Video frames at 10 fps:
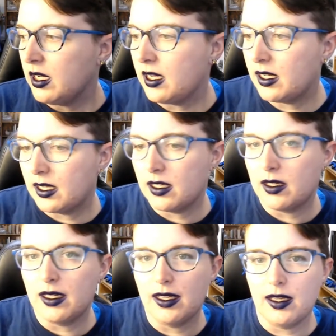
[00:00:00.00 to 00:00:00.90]

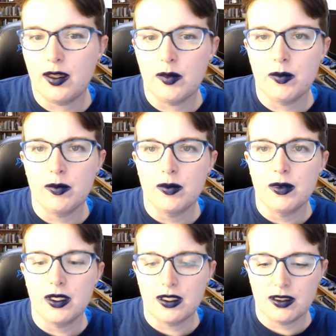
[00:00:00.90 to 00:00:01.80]
I
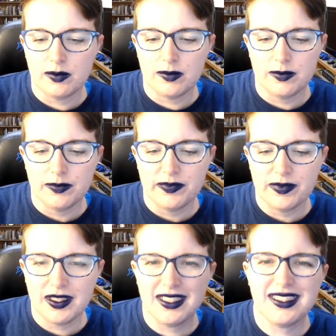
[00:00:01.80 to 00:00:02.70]

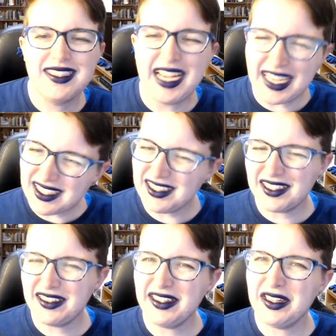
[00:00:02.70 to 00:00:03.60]
guess
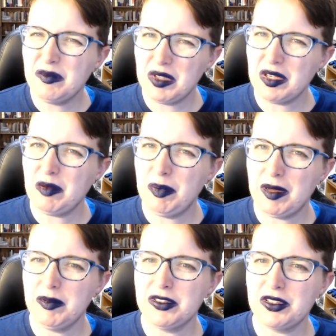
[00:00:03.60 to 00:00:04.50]
technically I'm like a
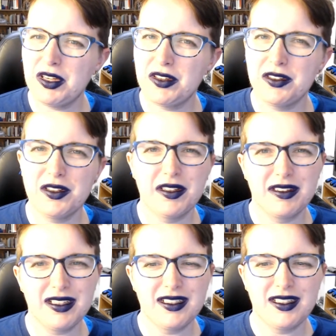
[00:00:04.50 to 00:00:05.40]
published author because
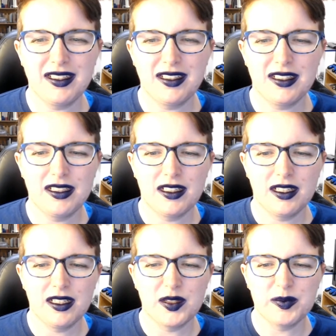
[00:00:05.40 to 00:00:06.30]
I did
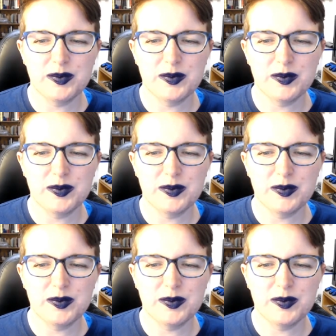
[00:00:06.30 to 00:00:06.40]
a